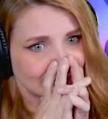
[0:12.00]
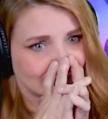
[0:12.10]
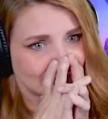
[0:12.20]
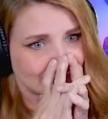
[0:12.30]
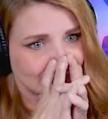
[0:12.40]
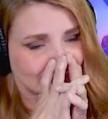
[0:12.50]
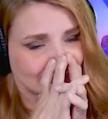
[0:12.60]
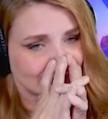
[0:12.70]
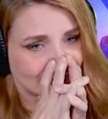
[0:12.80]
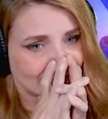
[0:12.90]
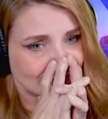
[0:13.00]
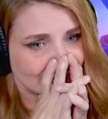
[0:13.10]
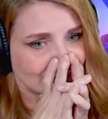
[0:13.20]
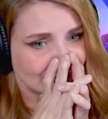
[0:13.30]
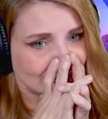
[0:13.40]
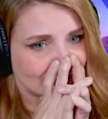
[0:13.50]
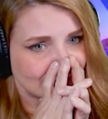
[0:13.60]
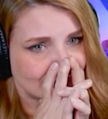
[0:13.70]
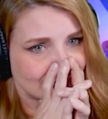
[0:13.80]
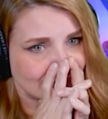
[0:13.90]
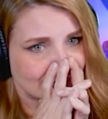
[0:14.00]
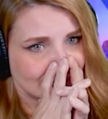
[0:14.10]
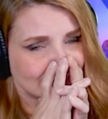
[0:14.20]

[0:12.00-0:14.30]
(silence)